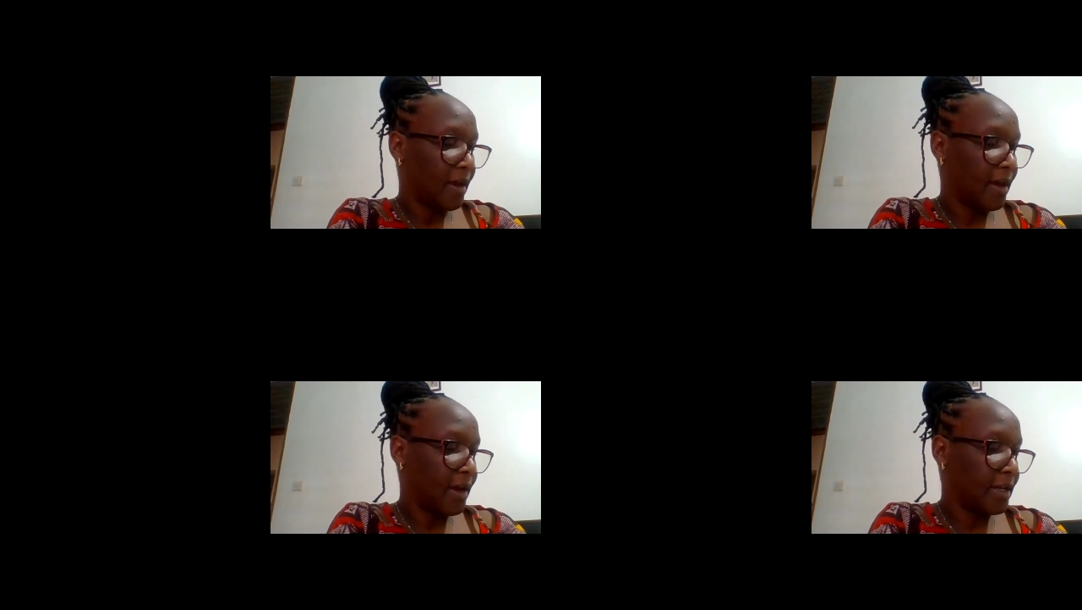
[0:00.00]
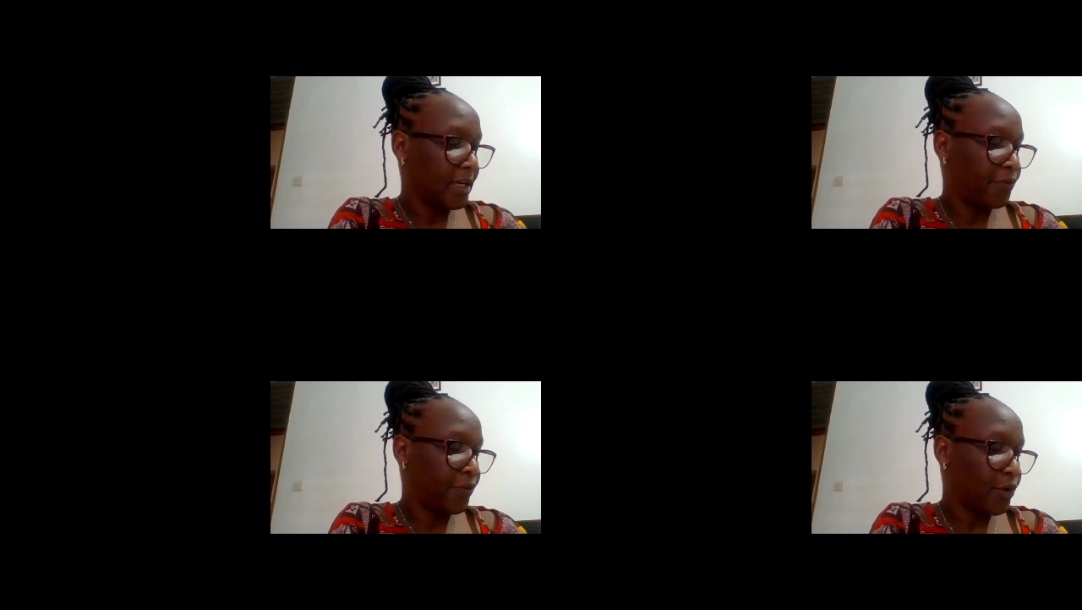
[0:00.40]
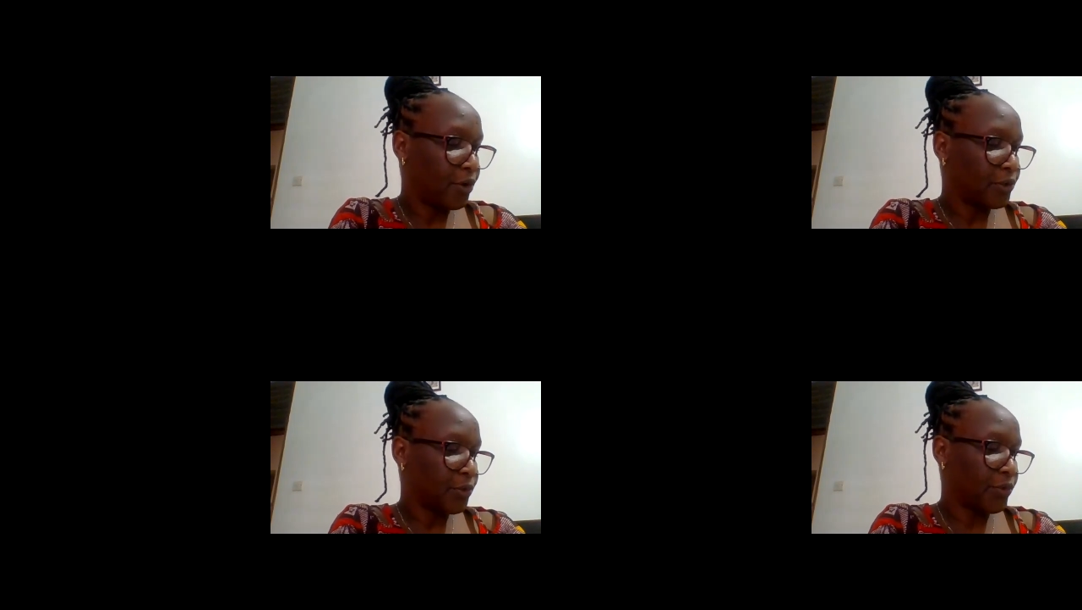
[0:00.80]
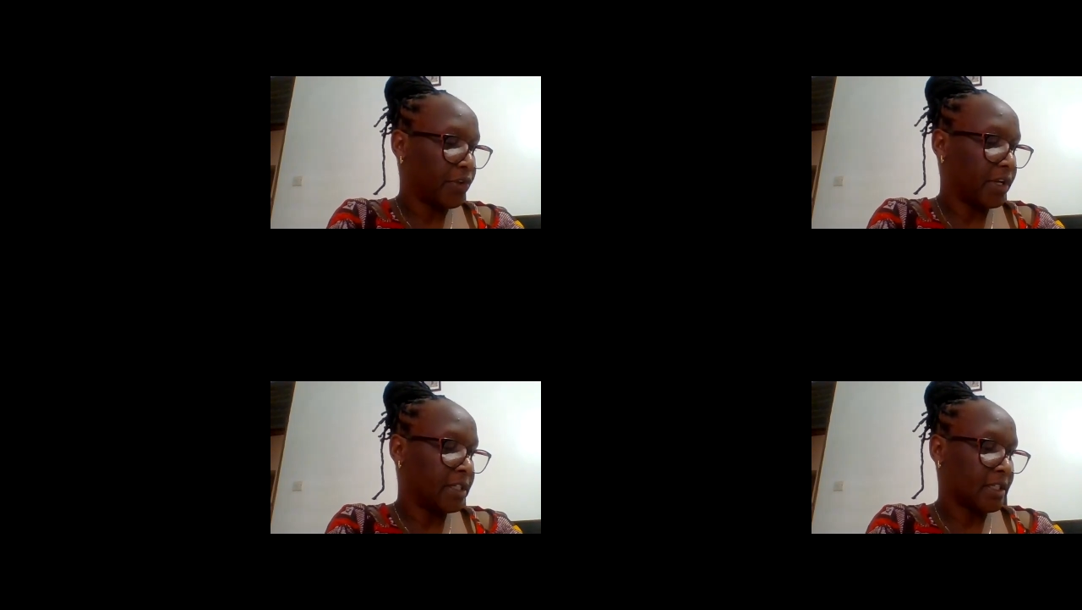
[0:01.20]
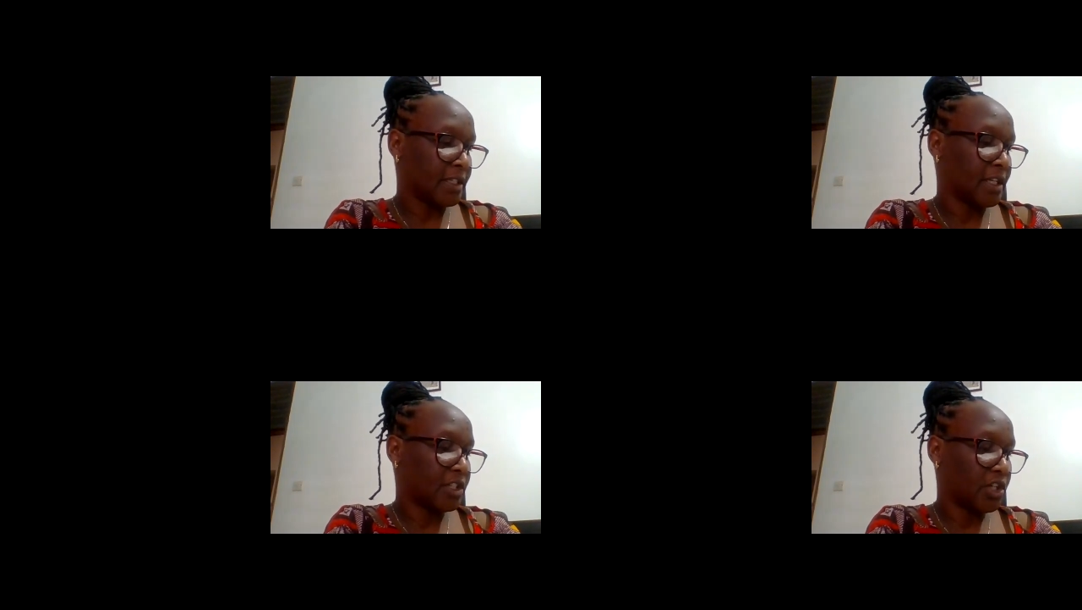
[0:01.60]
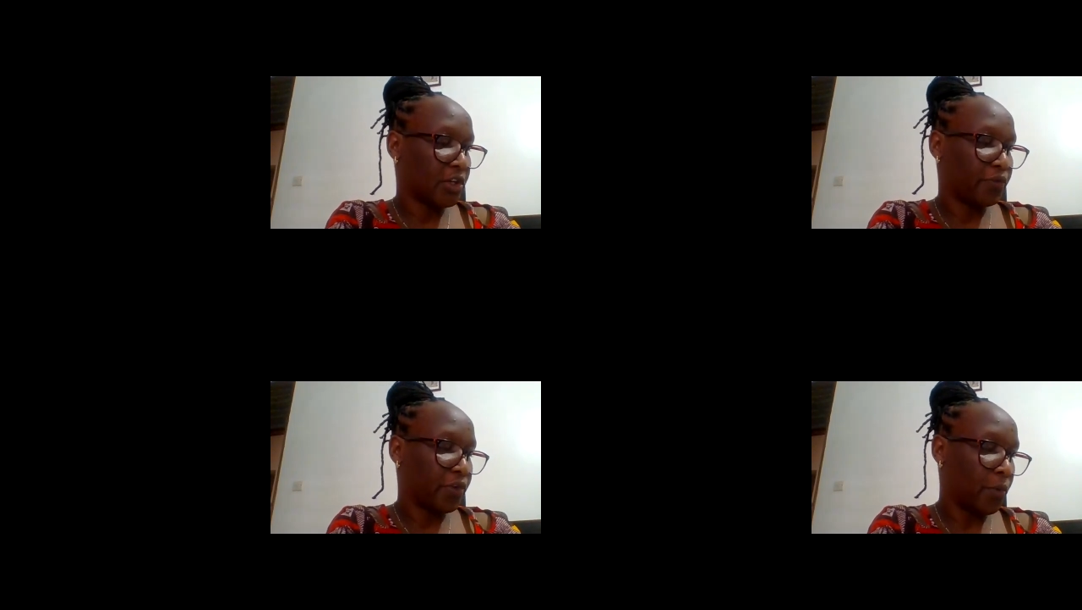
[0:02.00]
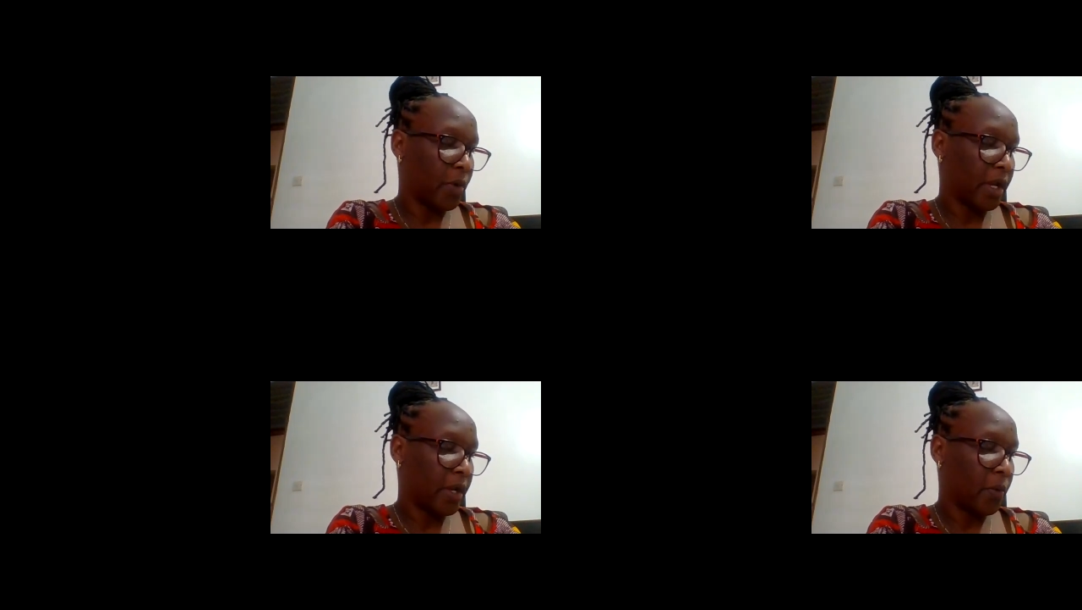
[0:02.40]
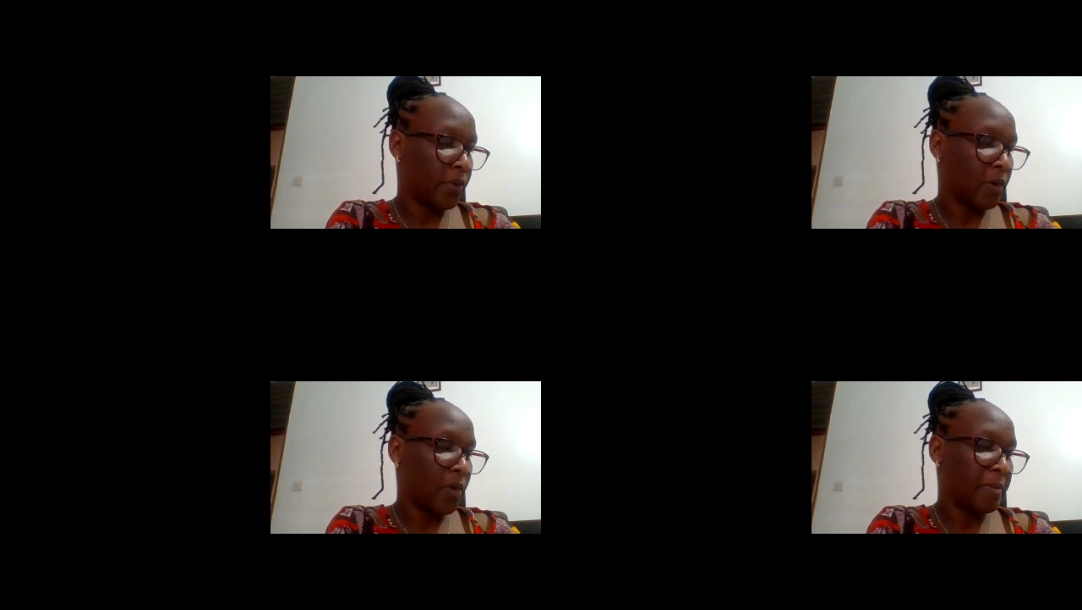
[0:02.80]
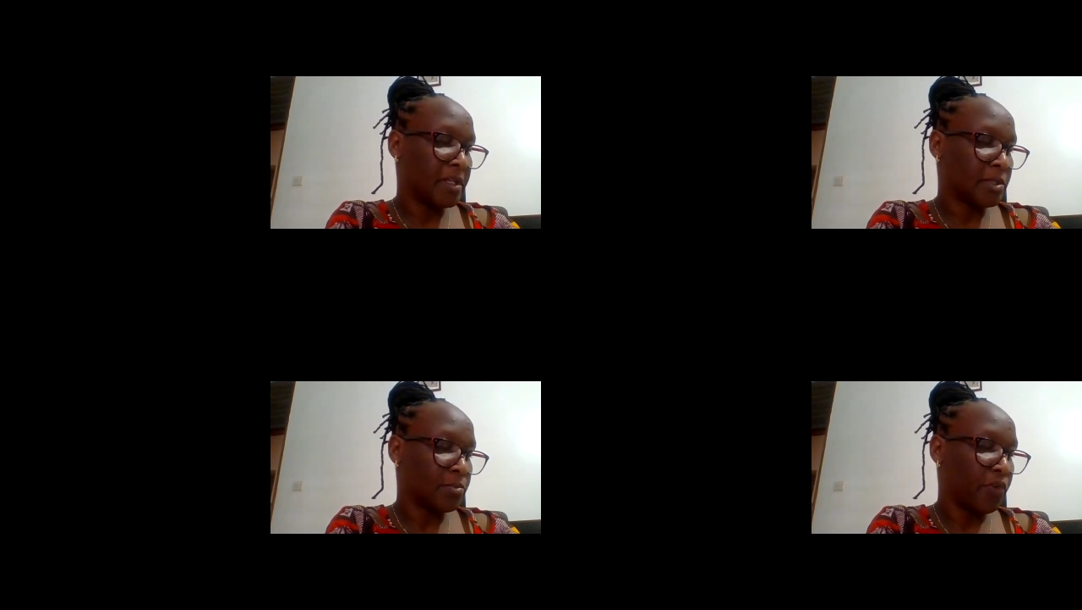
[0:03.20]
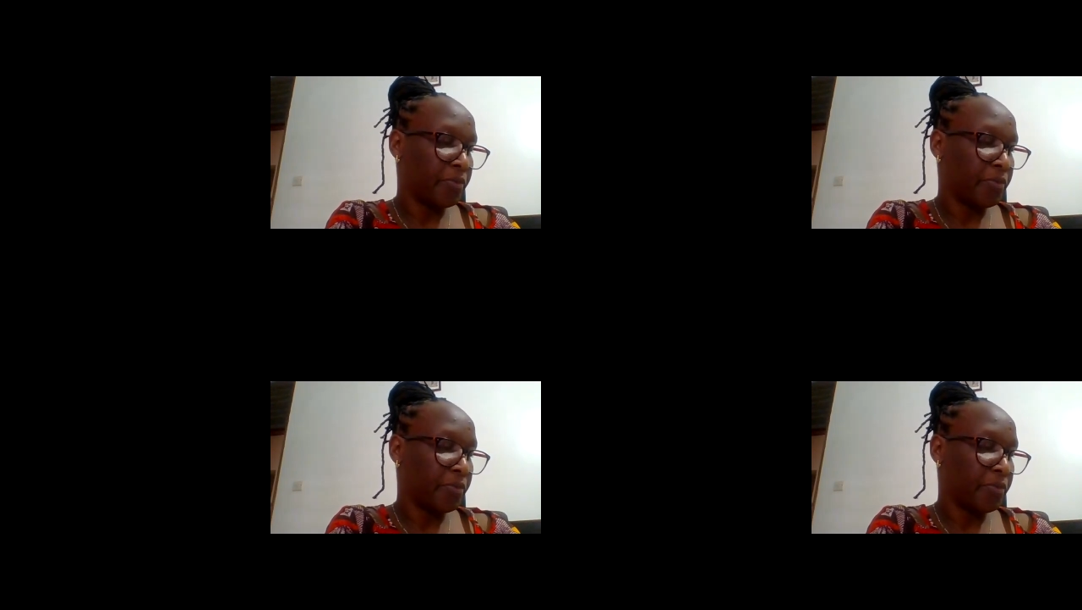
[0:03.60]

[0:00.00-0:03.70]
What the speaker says: And if we go to the intersection of your work with the women's